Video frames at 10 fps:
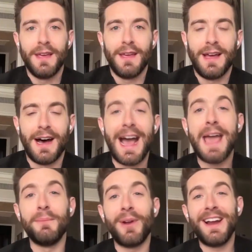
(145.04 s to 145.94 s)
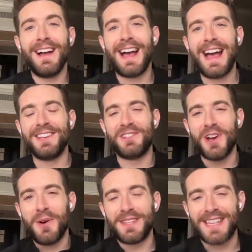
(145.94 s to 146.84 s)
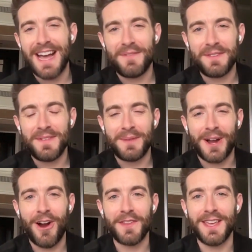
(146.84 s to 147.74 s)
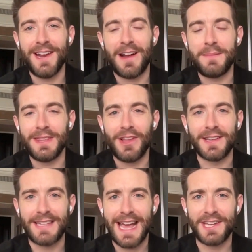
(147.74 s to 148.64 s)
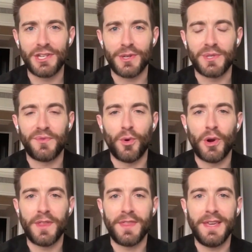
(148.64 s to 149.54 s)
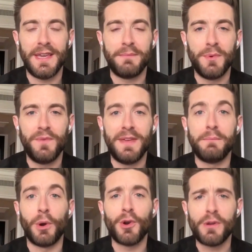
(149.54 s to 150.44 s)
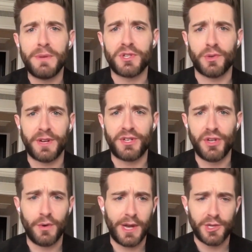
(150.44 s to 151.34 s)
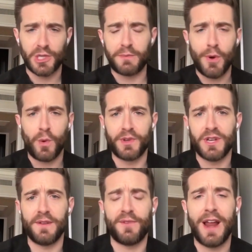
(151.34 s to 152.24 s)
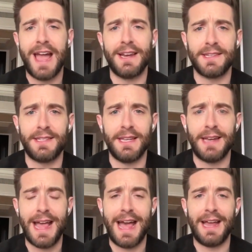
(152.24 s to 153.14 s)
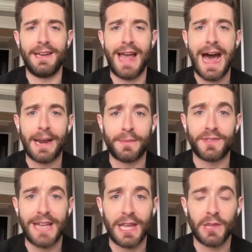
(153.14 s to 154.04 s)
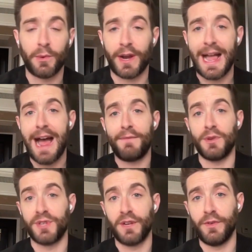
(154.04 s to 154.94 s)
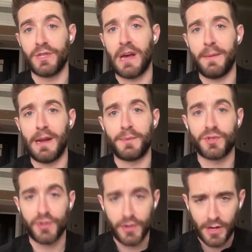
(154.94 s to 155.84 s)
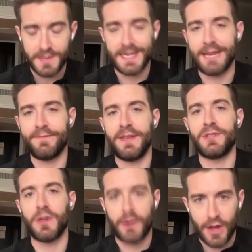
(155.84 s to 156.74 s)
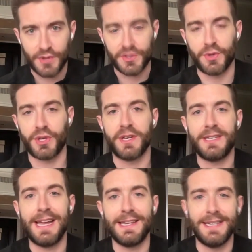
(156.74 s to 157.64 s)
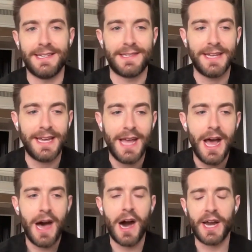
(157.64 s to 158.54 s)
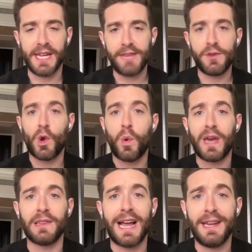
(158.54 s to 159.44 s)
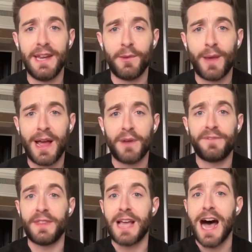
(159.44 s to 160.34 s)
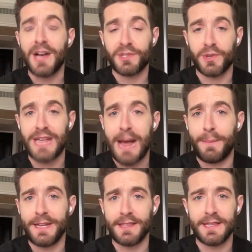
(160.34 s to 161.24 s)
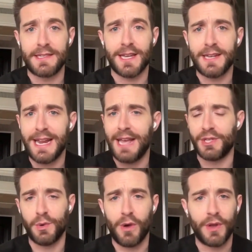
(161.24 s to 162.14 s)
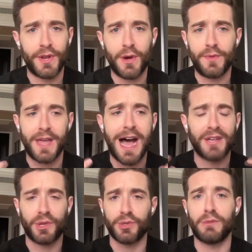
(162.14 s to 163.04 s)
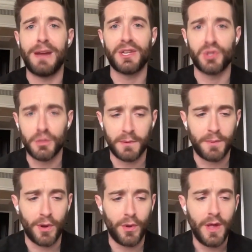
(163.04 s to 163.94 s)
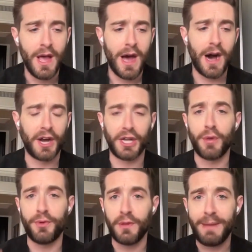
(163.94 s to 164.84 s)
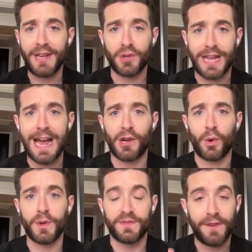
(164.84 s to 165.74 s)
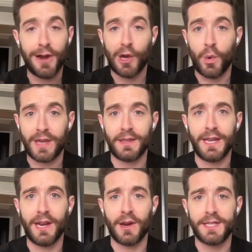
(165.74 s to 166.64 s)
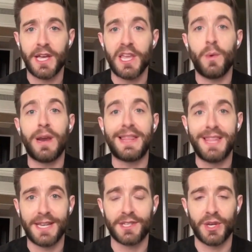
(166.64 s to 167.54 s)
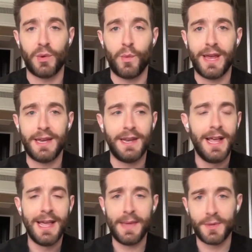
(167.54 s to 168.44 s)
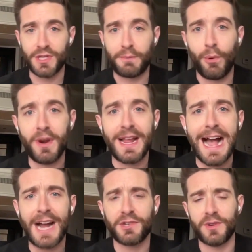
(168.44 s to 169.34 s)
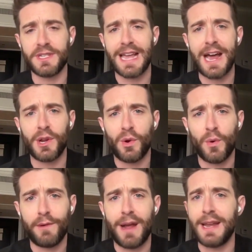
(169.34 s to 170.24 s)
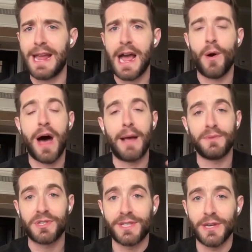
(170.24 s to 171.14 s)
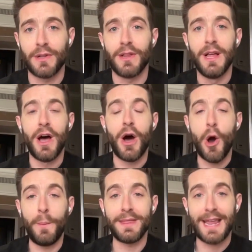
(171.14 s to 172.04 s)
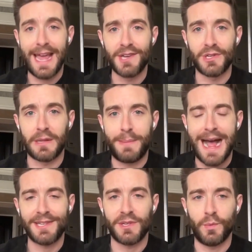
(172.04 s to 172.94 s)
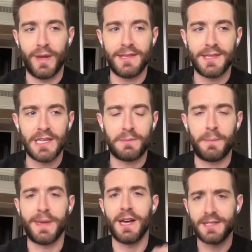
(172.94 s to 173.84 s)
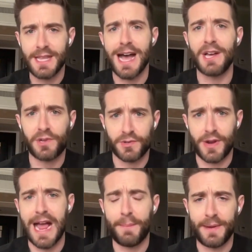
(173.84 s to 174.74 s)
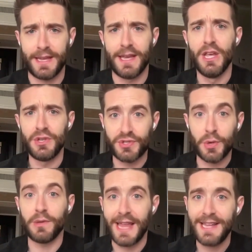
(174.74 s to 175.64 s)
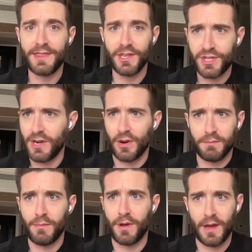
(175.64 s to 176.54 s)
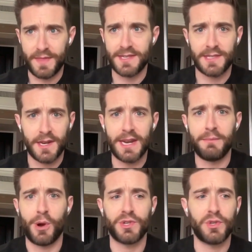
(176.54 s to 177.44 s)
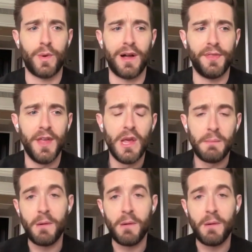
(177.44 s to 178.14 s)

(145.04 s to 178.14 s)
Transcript: Uh, hey, Marina and Joe, it's Kevin McCarthy here. I'm in Los Angeles for the movie Murder Mystery 2. I just spoke with Jennifer Aniston and Adam Sandler. We're going to have those interviews coming up soon on DMV Zone, also Good Day DC. I'm going to give you a quick lightning round for the Oscars happening this Sunday. As you all know, the Oscars are my Super Bowl. I'm going to go through the major categories very quickly here and tell you what I think's going to win. In the supporting actress category, right now, I'm still hoping that Angela Bassett wins this, but because the Oscars are happening so late this year on uh, this Sunday, March 12th.